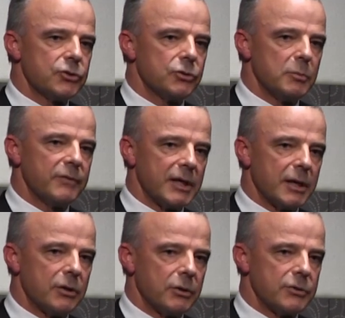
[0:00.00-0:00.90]
tomb of the
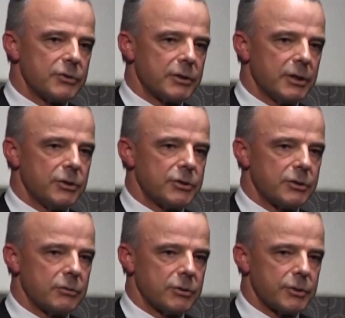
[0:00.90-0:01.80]
unknown Australian
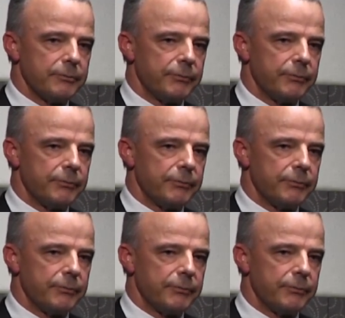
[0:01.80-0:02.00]
soldier.